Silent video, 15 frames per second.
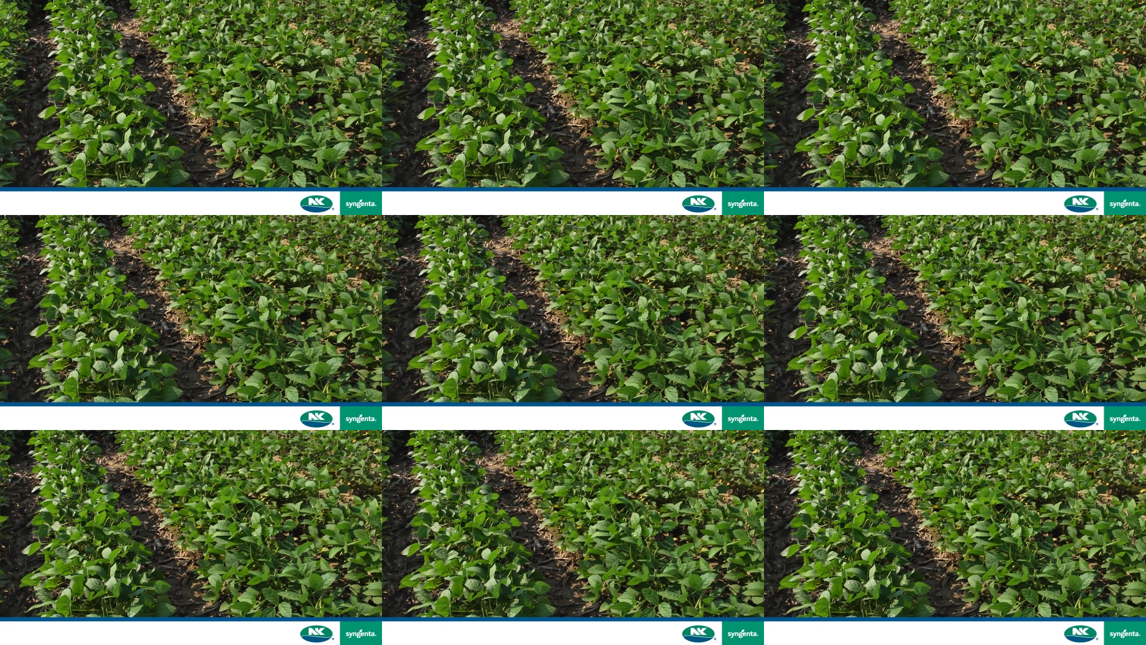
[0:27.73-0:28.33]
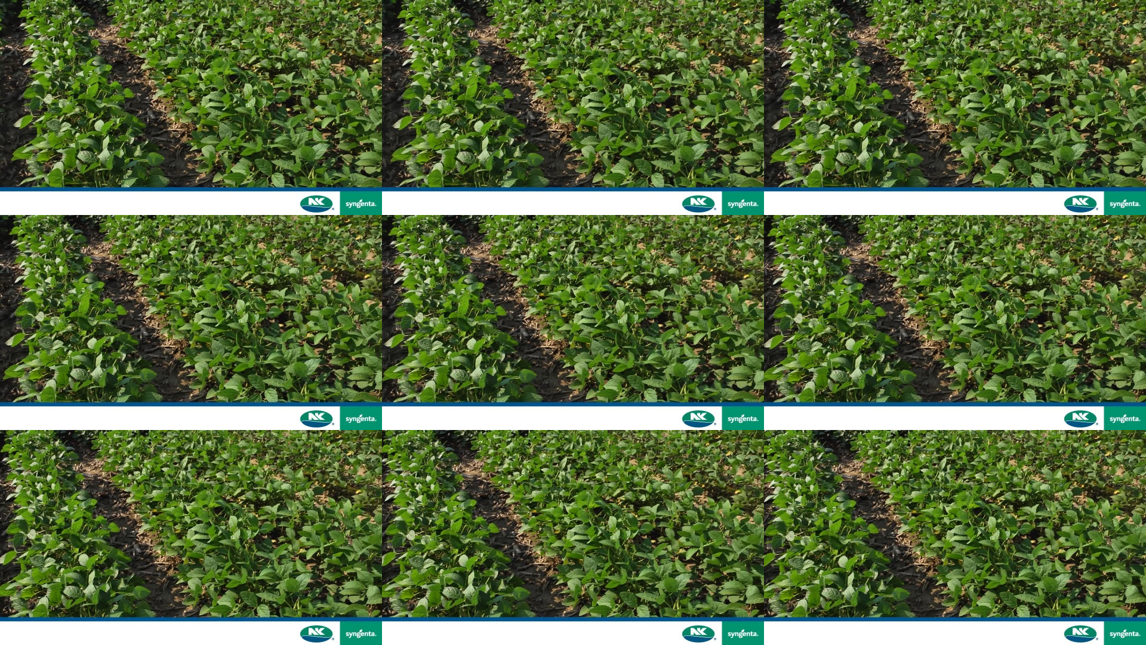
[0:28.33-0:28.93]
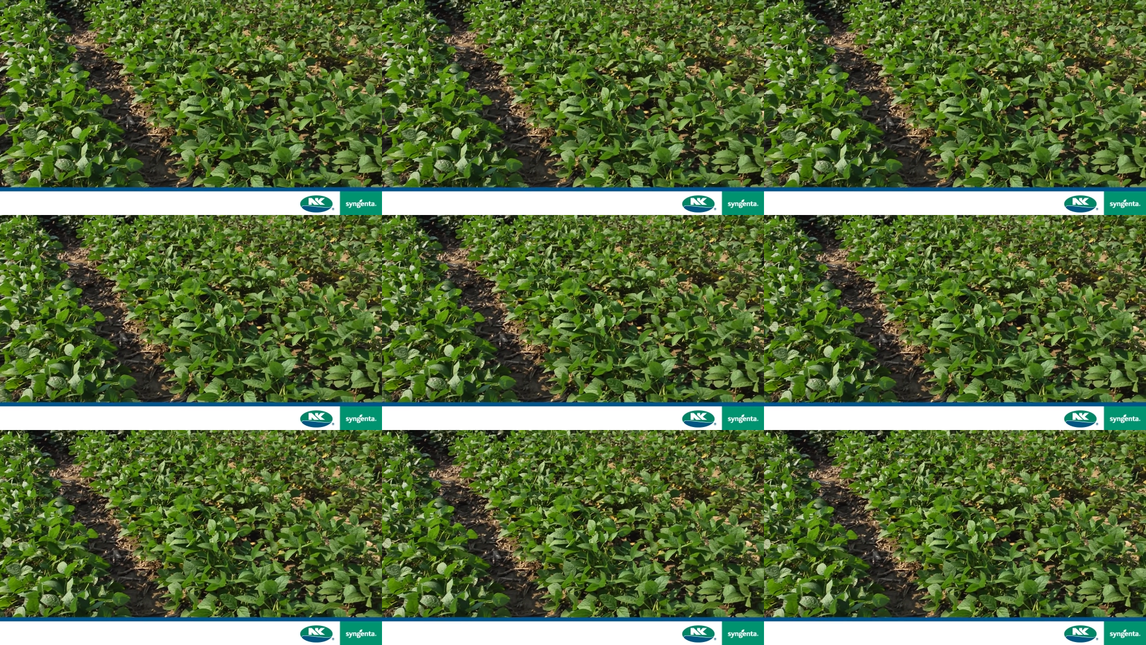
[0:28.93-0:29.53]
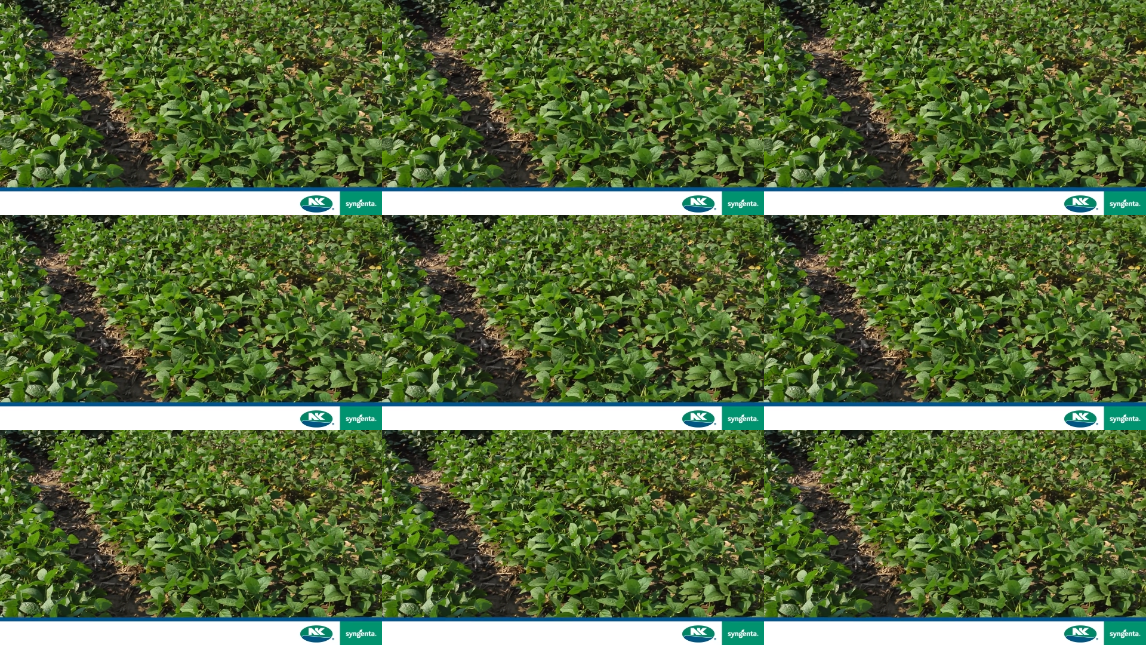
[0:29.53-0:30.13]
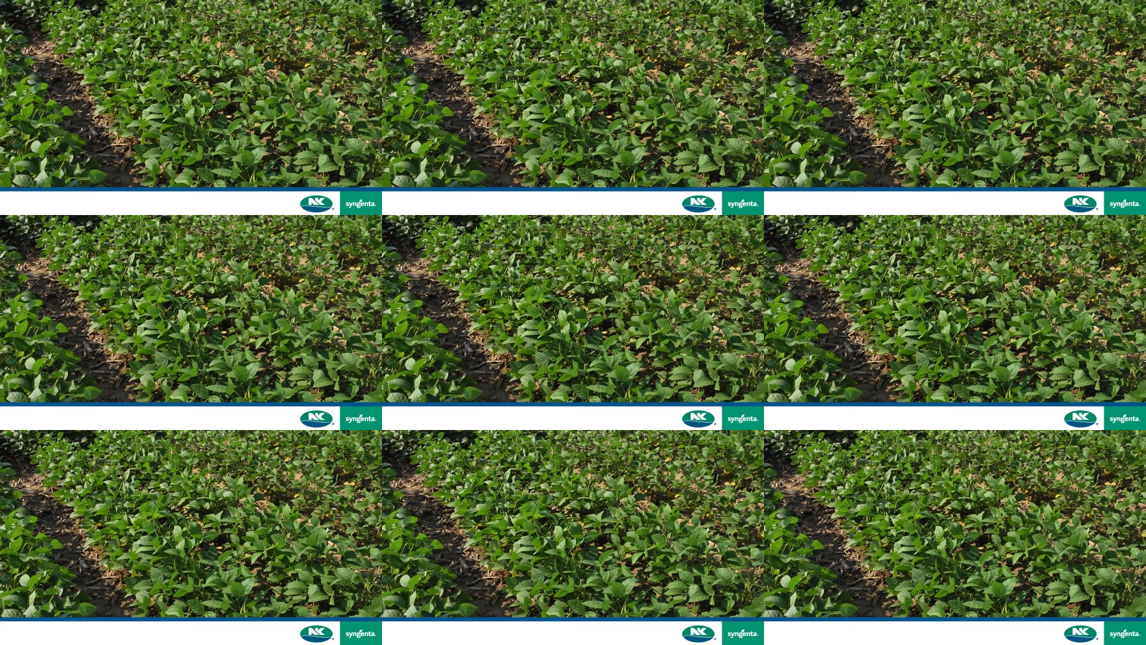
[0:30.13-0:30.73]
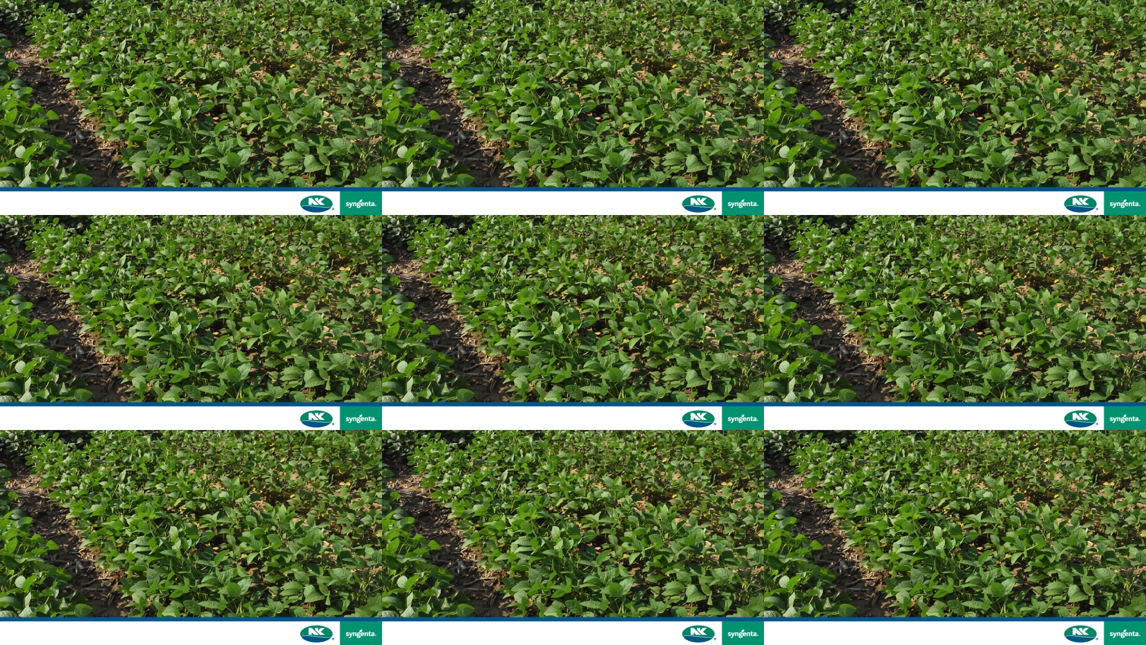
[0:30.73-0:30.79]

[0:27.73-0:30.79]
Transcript: [unreadable: no face in view]